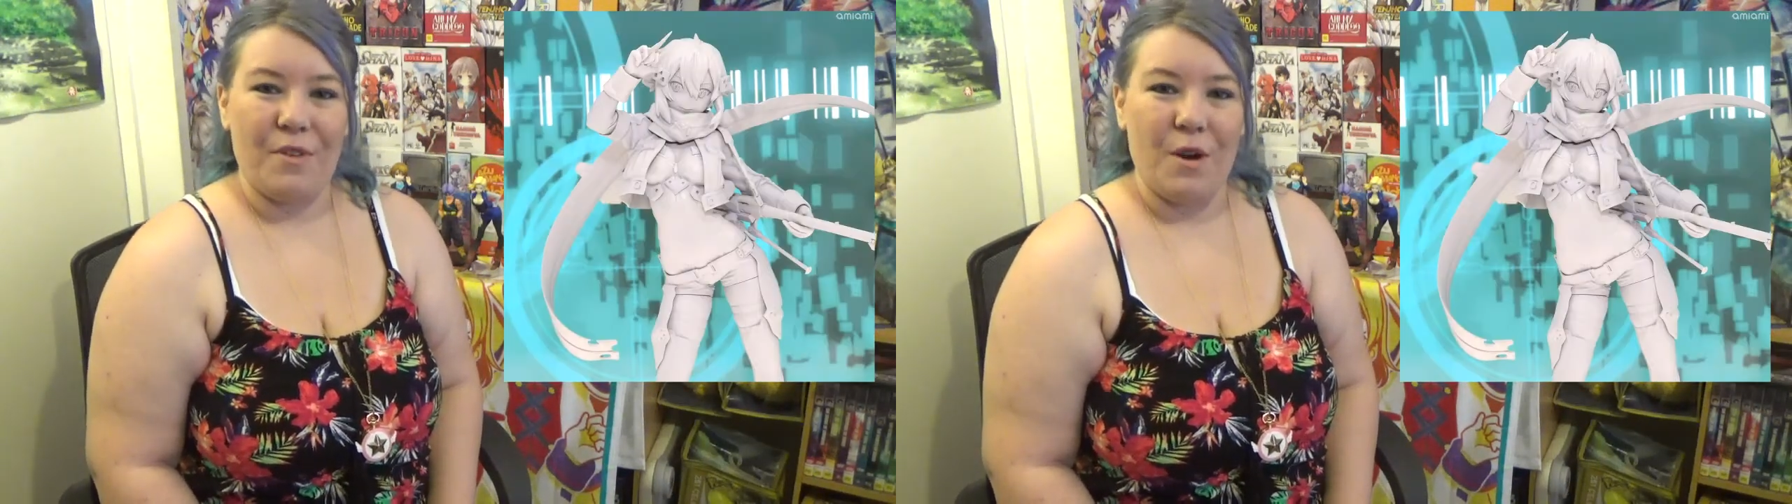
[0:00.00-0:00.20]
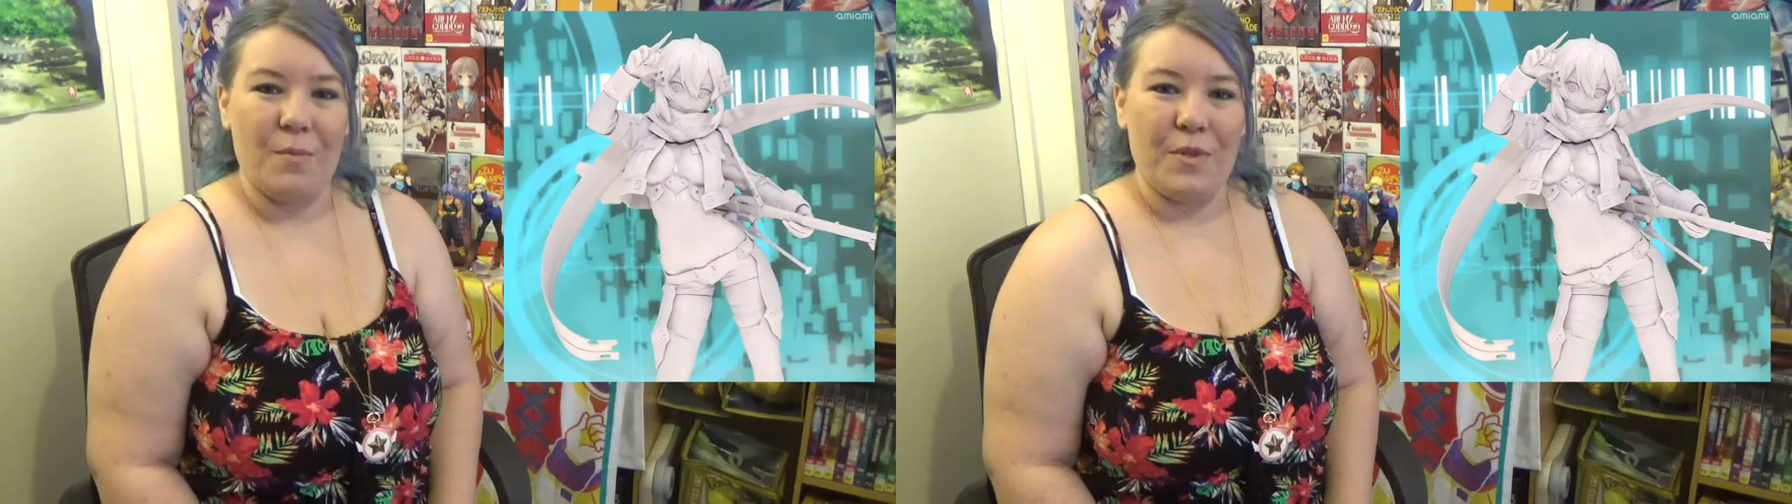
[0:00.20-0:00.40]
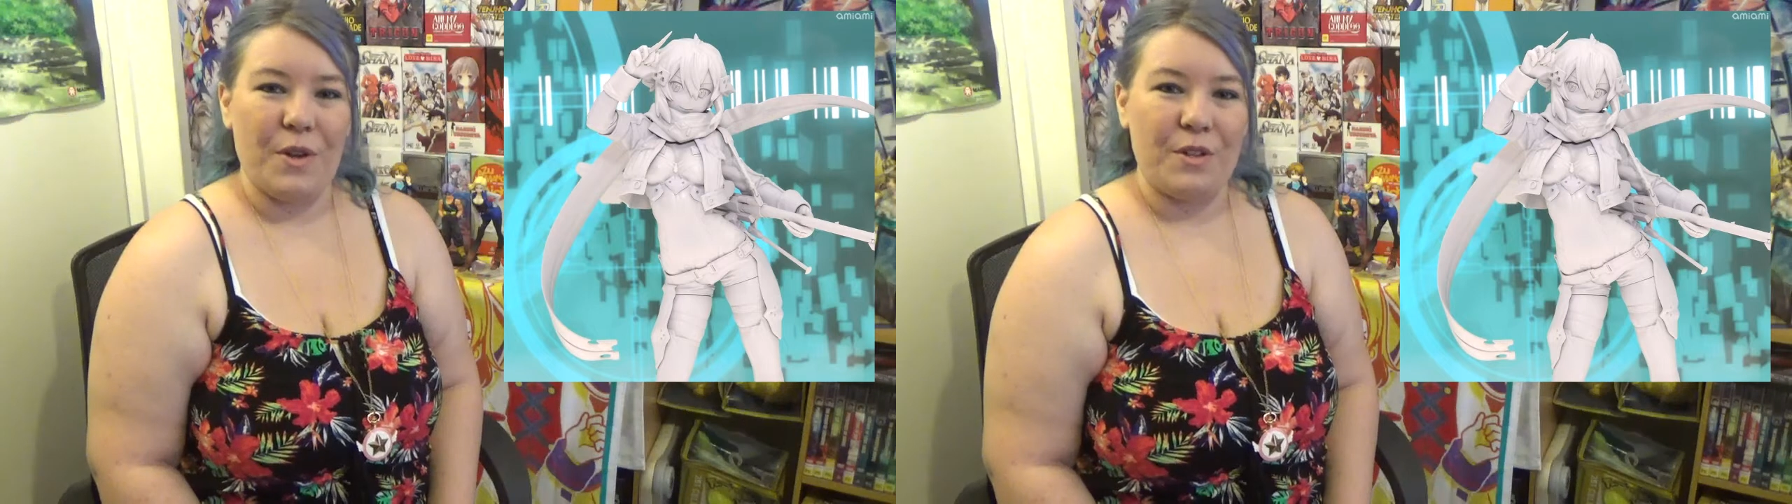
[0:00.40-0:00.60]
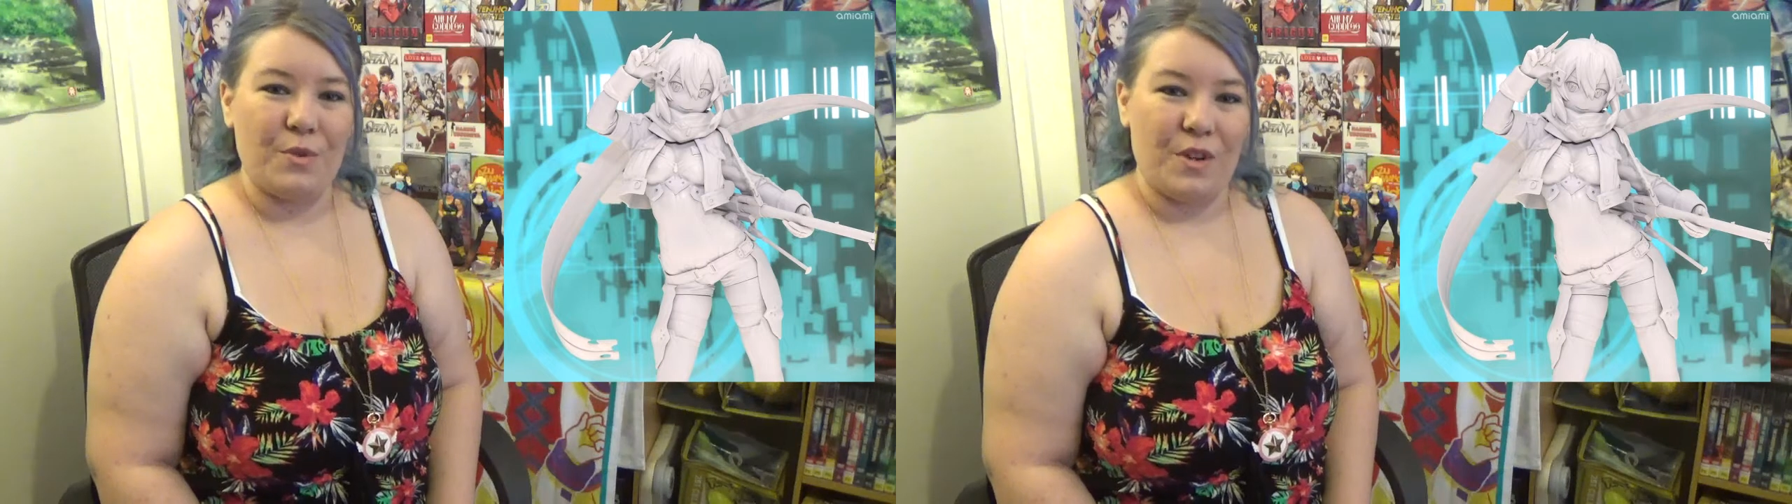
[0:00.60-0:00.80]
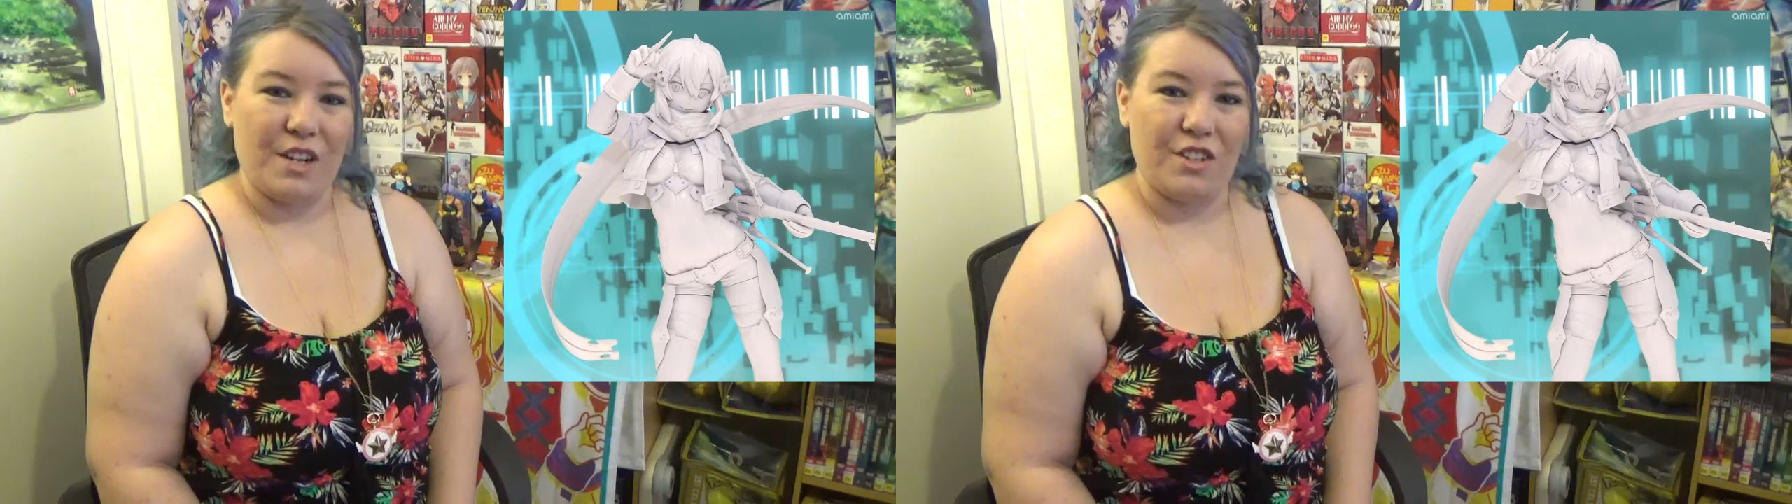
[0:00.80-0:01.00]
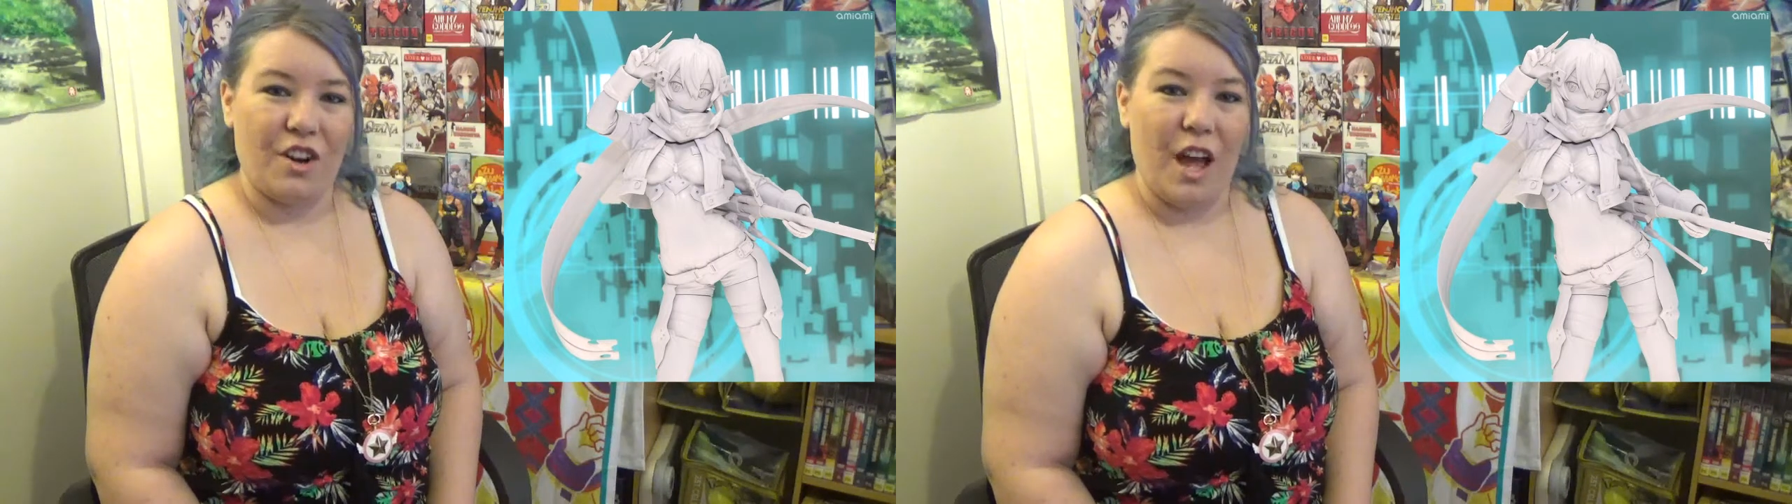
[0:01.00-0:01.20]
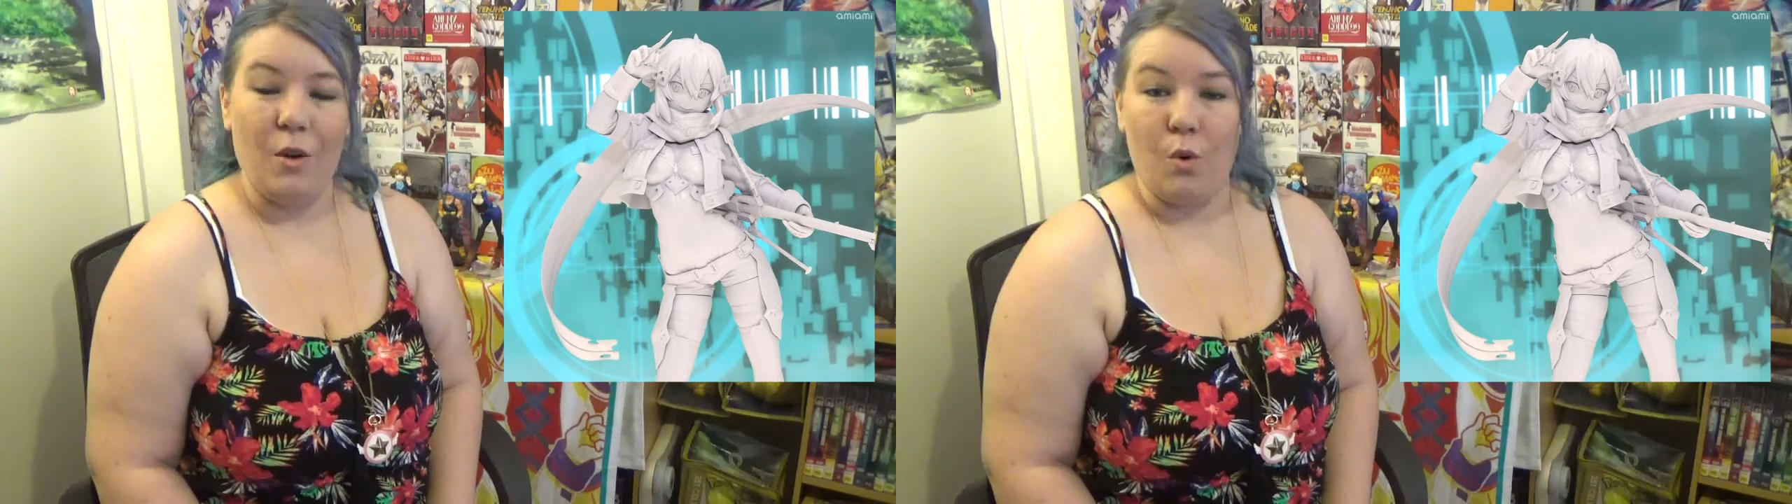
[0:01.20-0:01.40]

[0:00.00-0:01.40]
from the Sword Art Online